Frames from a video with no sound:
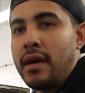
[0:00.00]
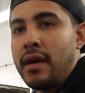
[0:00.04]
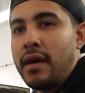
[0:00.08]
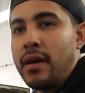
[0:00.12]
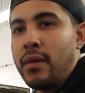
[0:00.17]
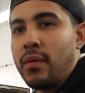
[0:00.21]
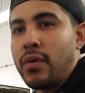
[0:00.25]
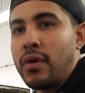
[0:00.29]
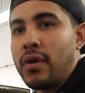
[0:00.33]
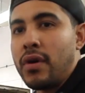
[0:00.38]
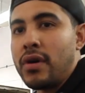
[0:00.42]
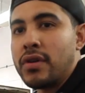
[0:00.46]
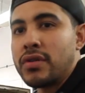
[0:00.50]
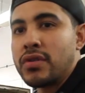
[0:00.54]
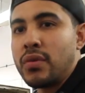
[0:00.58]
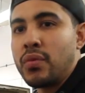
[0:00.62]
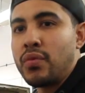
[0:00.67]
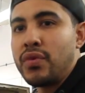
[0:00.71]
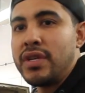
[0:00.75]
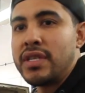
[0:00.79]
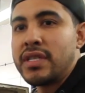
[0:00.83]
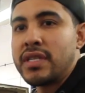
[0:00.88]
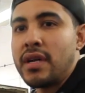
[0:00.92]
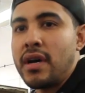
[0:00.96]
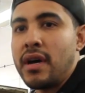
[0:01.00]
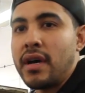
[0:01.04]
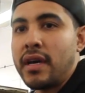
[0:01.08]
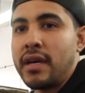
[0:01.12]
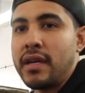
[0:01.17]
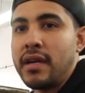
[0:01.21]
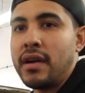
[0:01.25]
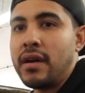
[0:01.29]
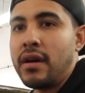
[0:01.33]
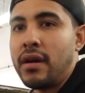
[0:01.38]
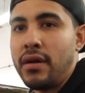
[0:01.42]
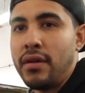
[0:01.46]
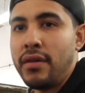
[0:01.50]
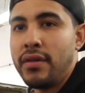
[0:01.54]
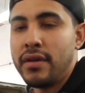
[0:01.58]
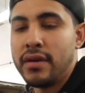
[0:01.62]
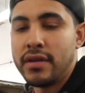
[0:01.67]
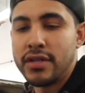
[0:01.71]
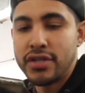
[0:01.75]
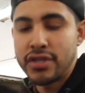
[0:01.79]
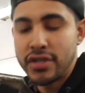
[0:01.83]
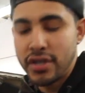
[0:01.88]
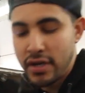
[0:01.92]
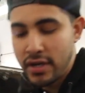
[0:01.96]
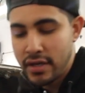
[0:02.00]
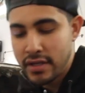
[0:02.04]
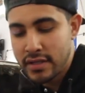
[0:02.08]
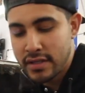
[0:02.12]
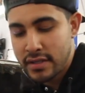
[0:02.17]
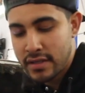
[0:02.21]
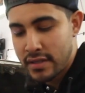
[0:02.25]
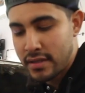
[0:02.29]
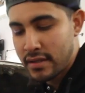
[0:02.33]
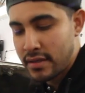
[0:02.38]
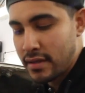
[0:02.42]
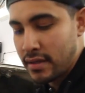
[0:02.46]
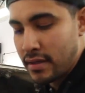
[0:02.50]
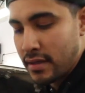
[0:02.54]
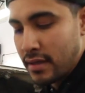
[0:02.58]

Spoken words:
and we're also restocking on all the shirts.